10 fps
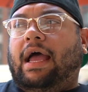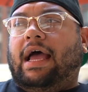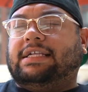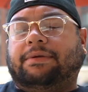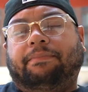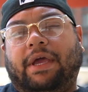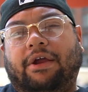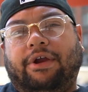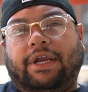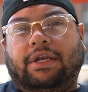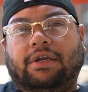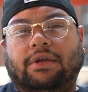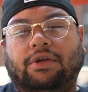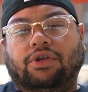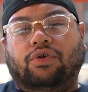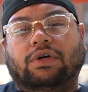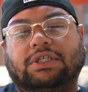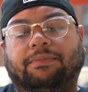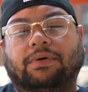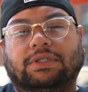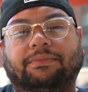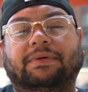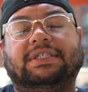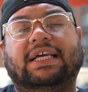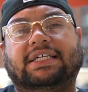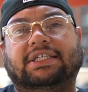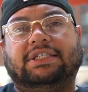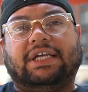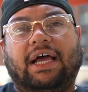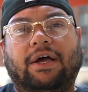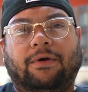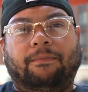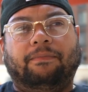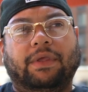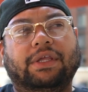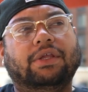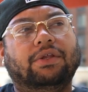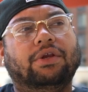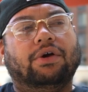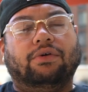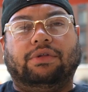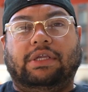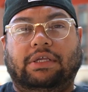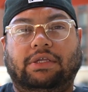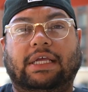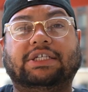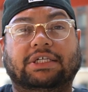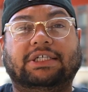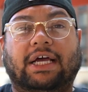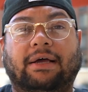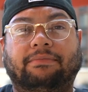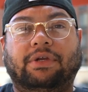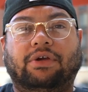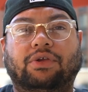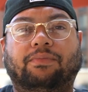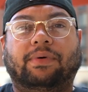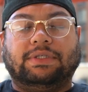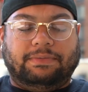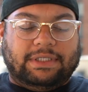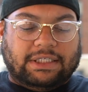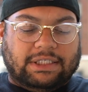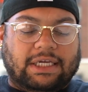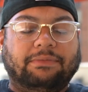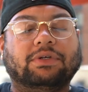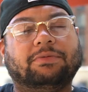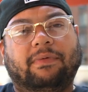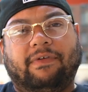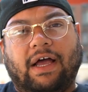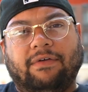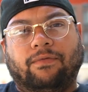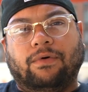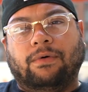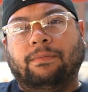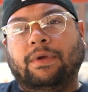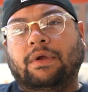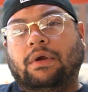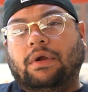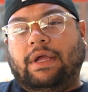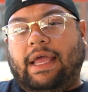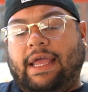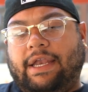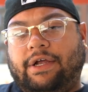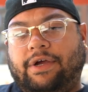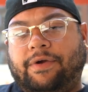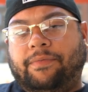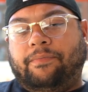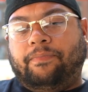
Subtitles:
as a parent, you are supposed to protect your child, and that's your job. You're supposed to protect your child. You're supposed to provide for them, and